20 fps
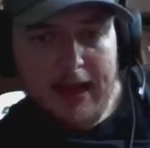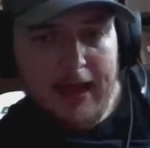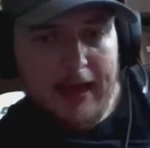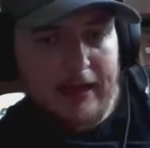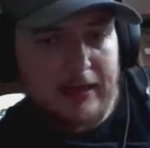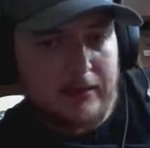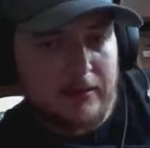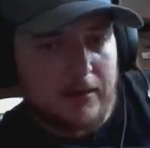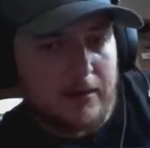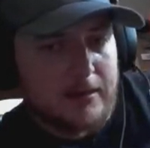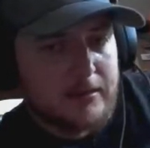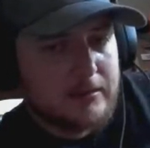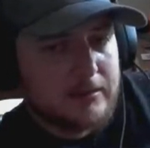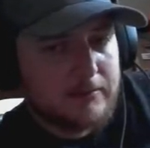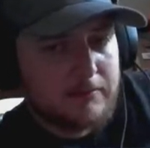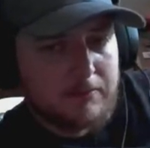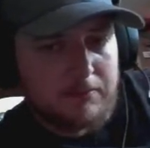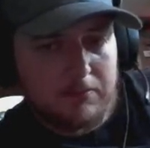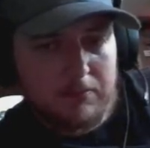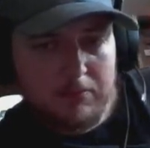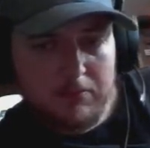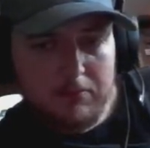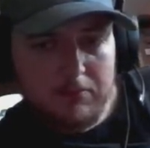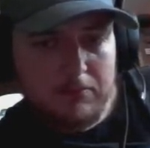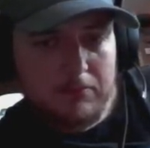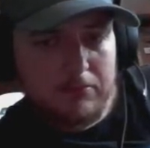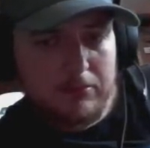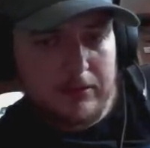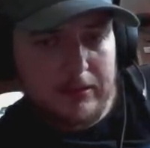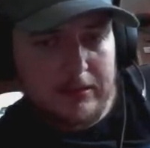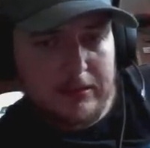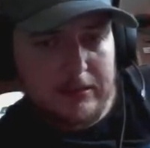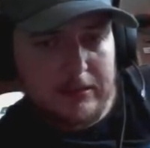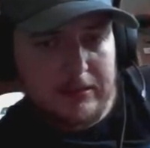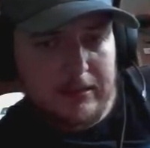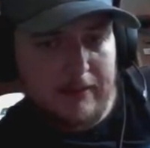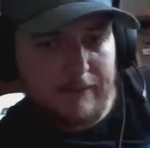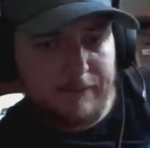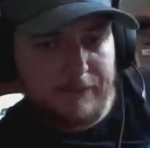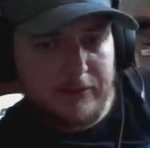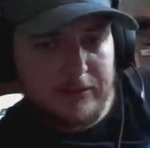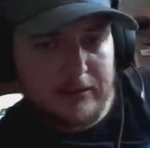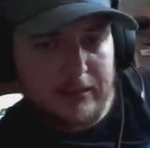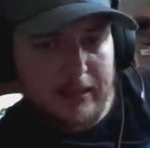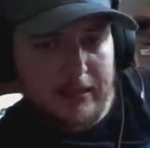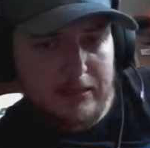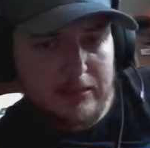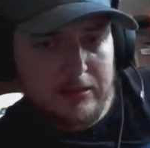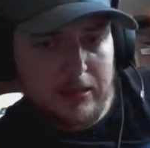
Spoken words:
And guys, this is it for today,